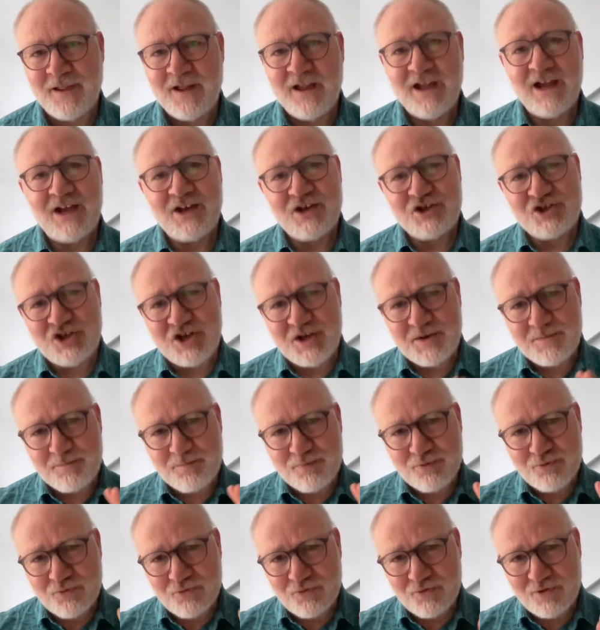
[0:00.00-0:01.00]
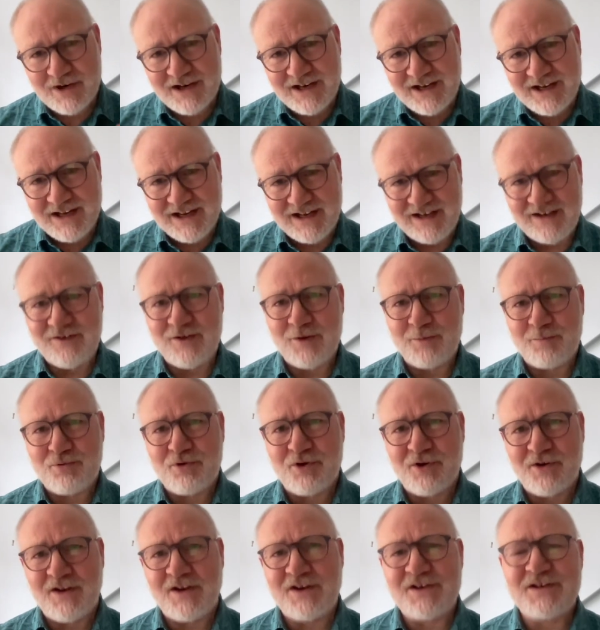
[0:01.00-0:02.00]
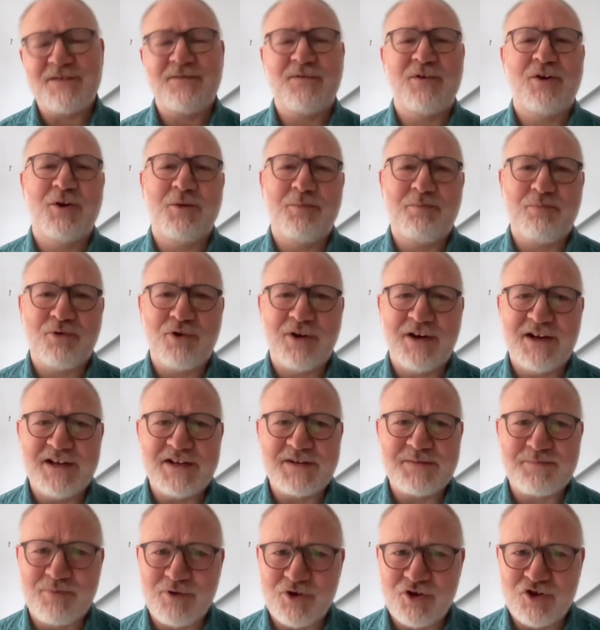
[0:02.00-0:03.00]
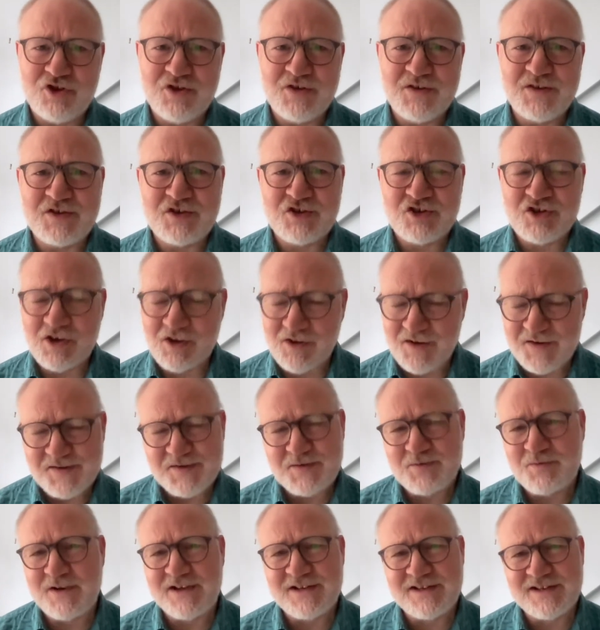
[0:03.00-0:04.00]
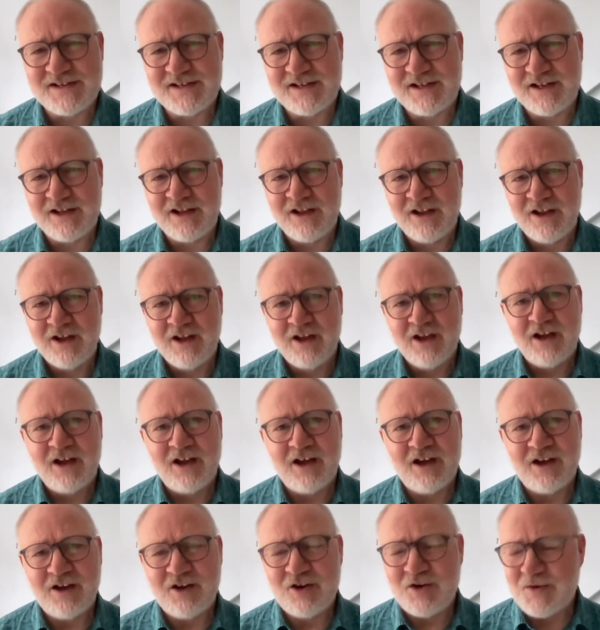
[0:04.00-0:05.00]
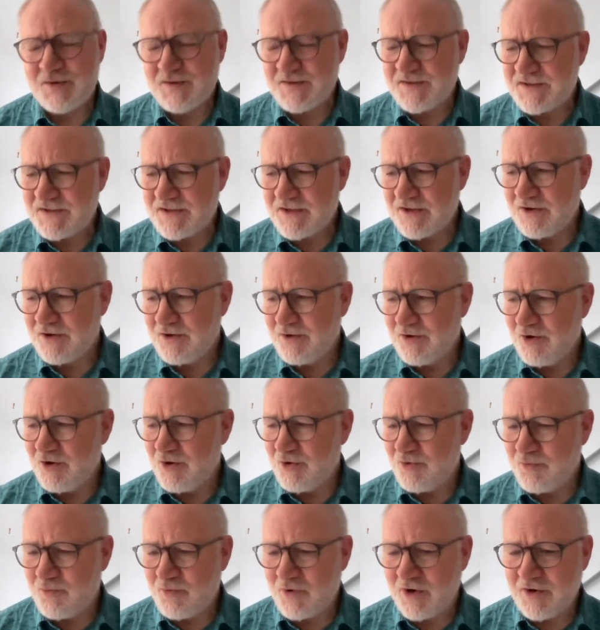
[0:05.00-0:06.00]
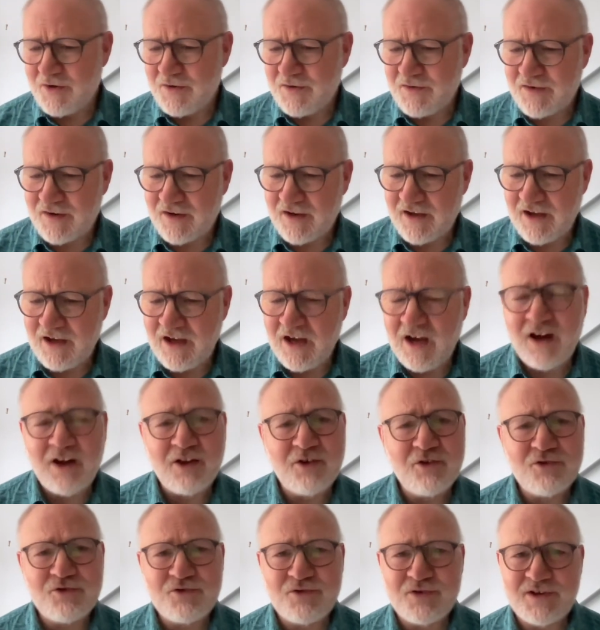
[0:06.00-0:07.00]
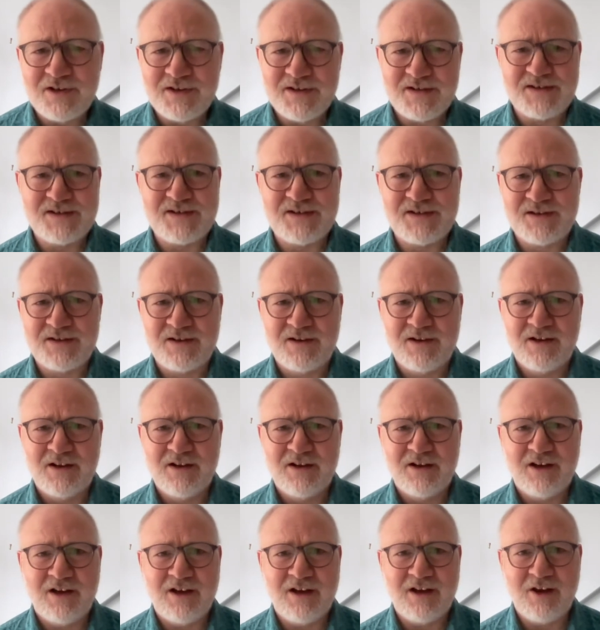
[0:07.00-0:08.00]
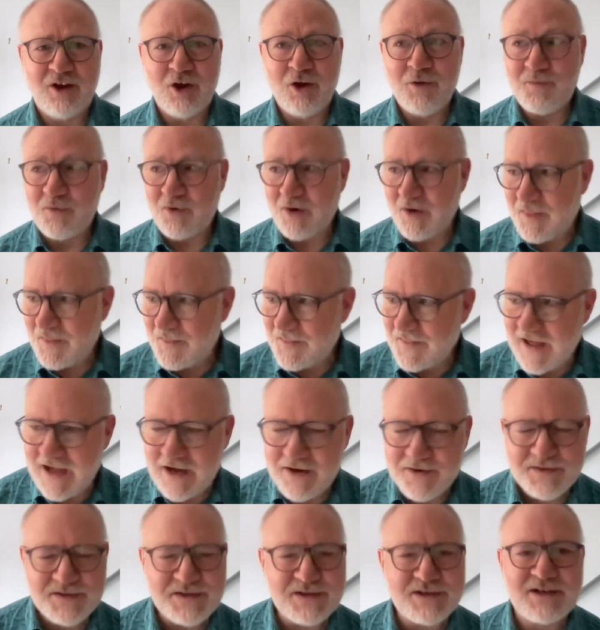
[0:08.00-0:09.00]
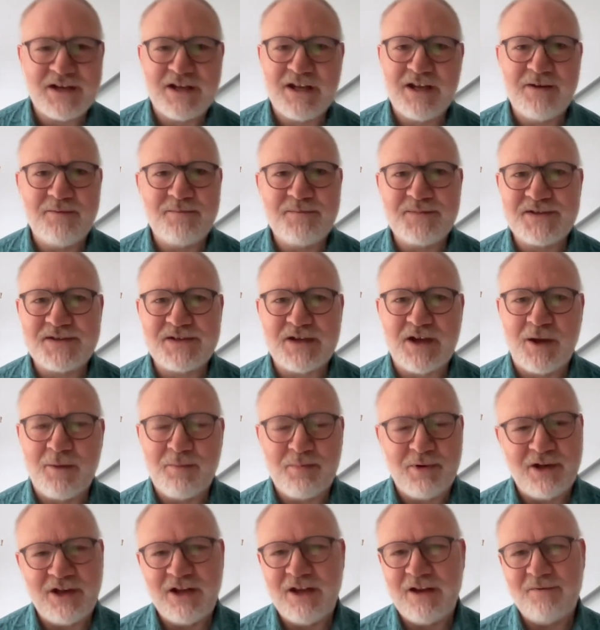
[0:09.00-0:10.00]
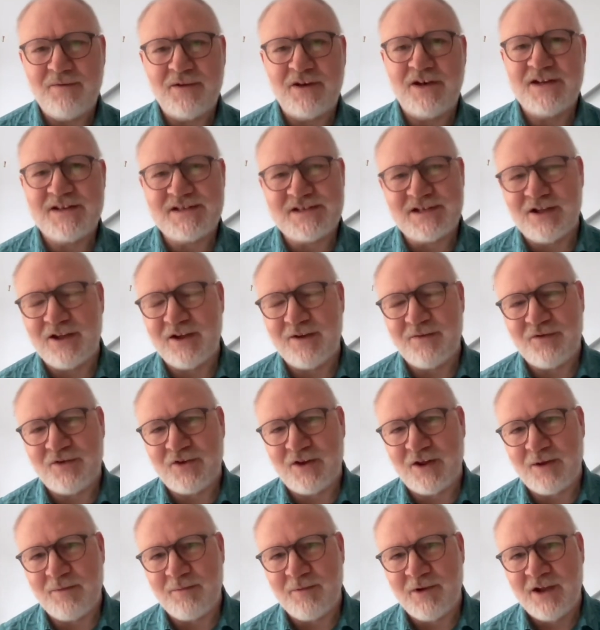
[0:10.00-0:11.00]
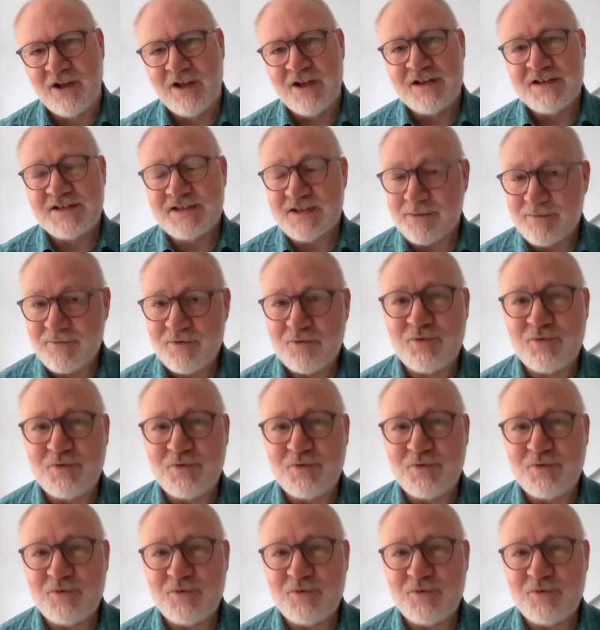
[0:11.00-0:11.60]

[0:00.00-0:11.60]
And she prayed. The product of her prayers produced Charles Wesley, who wrote hundreds, over 1,000 hymns, I believe, in his lifetime, some of